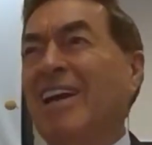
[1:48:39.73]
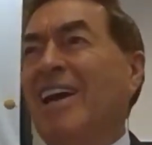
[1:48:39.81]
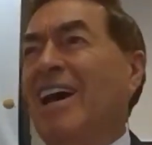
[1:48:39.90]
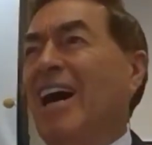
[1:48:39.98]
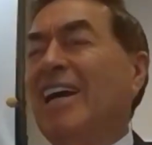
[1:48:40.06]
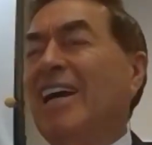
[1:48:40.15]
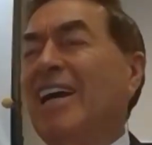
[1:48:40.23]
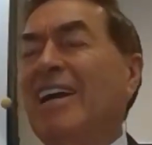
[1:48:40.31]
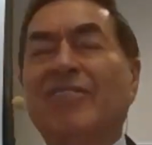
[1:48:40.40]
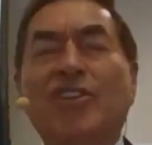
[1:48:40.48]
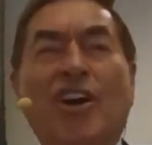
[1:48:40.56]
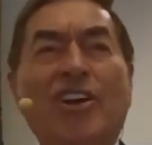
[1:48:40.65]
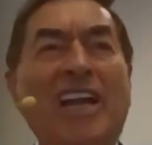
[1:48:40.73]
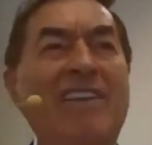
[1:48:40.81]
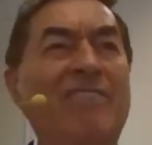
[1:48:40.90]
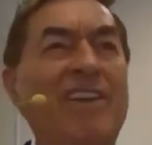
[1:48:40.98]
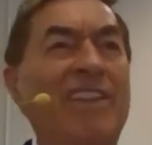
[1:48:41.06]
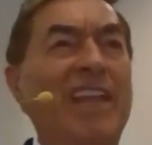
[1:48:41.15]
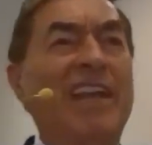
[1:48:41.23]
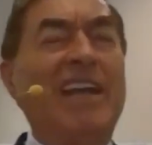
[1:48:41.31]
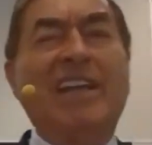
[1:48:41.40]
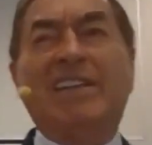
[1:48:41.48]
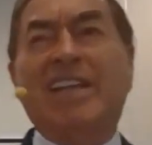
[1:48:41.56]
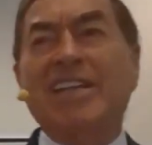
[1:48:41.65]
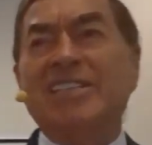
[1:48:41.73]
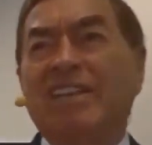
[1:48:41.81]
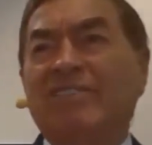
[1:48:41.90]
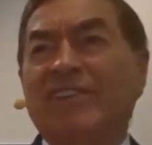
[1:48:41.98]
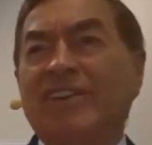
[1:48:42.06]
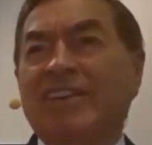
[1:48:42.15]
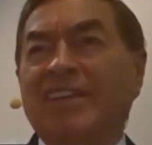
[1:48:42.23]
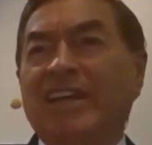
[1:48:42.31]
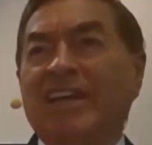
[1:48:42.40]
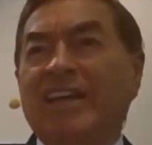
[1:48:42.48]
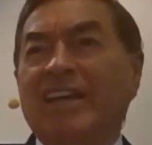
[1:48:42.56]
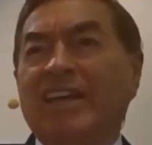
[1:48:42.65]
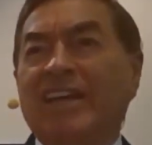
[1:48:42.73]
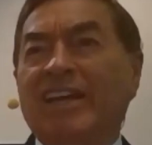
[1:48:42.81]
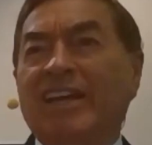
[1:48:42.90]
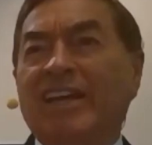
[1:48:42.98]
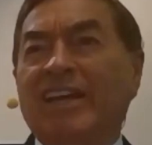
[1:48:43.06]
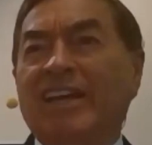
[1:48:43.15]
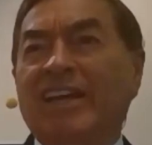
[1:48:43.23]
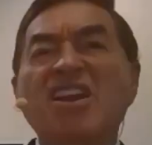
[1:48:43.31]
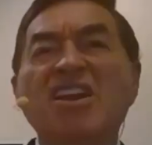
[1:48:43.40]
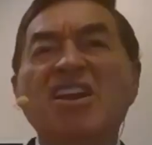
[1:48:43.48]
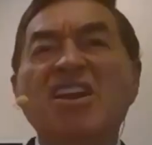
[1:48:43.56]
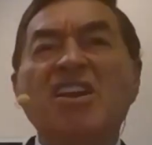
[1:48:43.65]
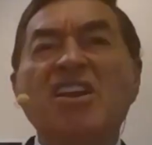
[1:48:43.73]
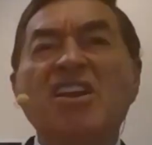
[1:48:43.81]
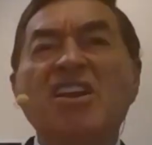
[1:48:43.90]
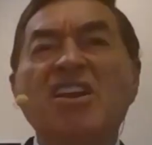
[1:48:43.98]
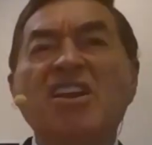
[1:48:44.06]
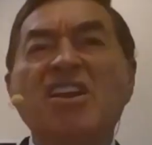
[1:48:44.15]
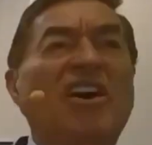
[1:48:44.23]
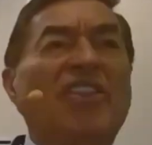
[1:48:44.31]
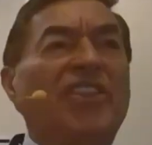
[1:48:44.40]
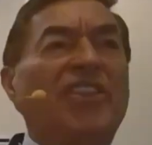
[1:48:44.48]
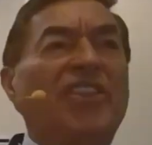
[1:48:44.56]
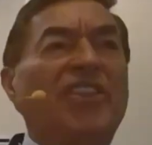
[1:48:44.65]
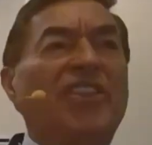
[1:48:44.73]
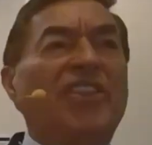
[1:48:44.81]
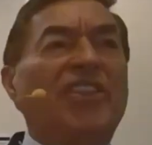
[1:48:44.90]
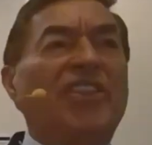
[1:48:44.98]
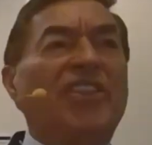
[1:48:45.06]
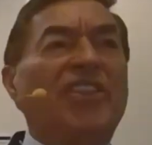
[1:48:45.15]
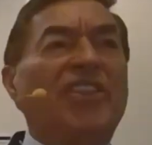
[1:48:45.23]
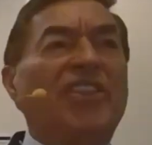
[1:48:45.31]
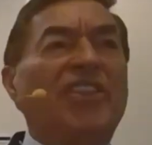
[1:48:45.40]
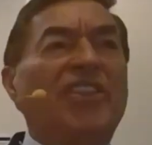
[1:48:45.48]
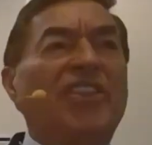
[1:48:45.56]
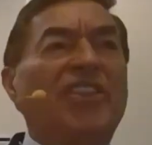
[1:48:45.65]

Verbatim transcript: I have done everything, I taste everything, and nothing, nothing satisfies you